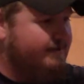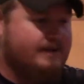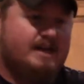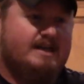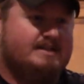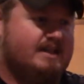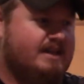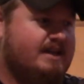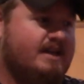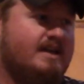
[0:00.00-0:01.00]
Well guys,
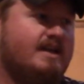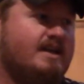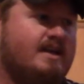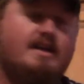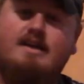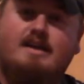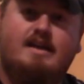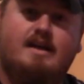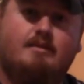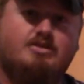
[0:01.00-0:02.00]

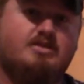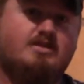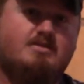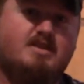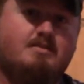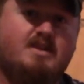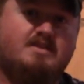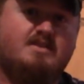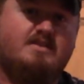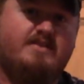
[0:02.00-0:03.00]
I'm sure there's going to be something
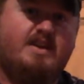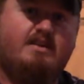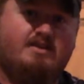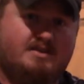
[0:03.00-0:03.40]
else in this video.